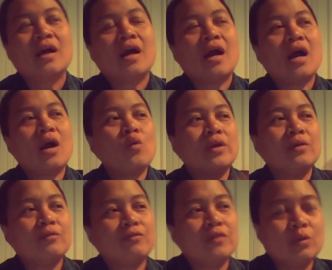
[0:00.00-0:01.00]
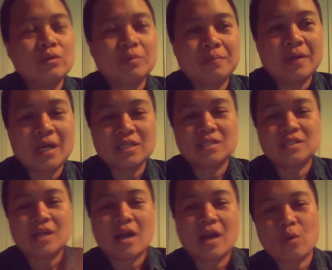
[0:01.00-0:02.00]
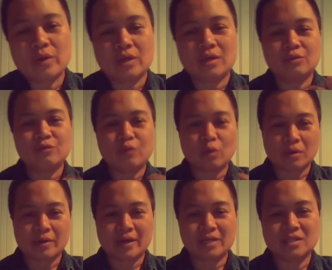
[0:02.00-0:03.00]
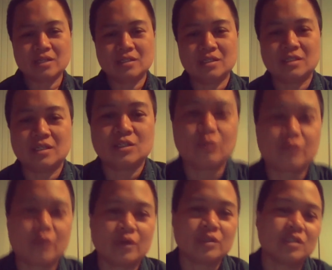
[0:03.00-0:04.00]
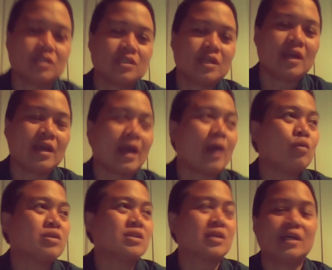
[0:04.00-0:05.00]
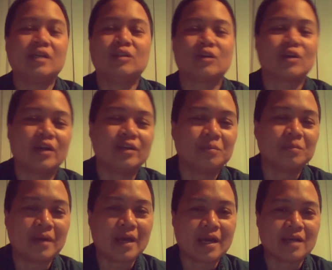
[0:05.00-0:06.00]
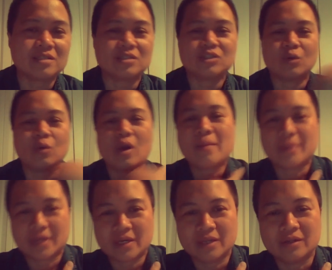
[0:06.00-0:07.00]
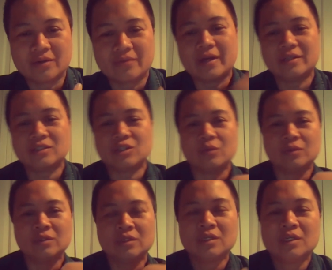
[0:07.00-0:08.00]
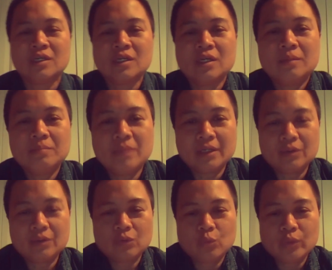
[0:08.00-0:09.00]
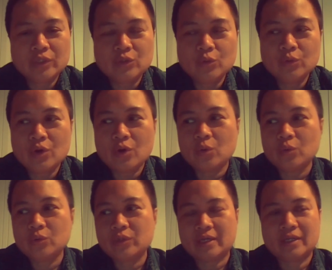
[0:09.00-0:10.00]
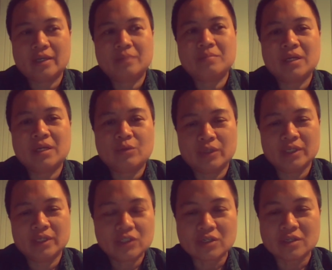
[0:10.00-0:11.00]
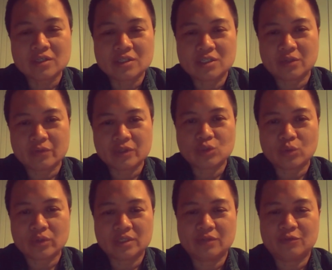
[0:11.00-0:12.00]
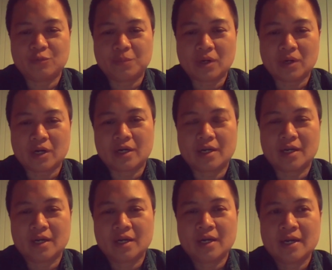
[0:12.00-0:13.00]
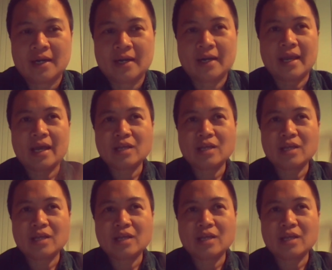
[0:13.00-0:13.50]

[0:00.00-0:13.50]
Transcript: how we view the past is how we inform our identity. So, for instance, hey, I was a killer in the past, so I'm a killer, right? So, but we do know that in many religions, the restorative part has